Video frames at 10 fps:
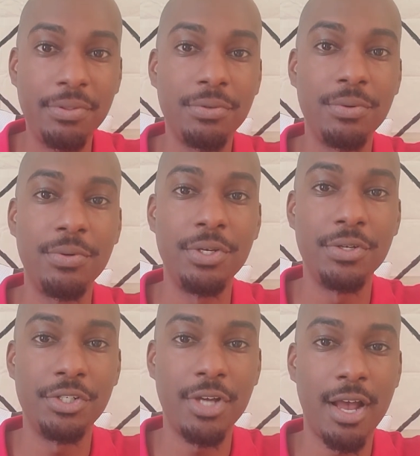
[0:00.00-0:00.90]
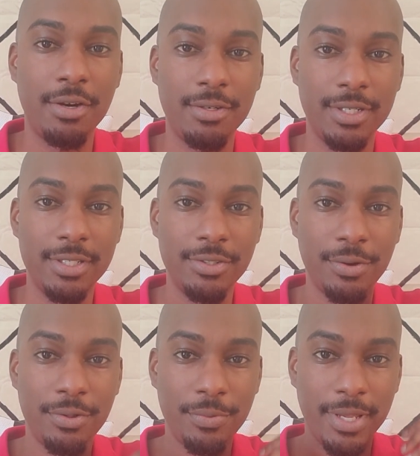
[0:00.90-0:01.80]
through your chakras
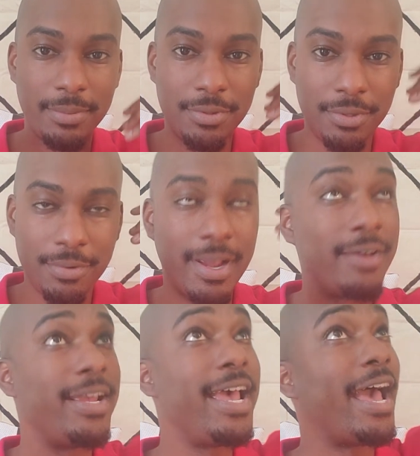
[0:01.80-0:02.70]
all the way up to the crown,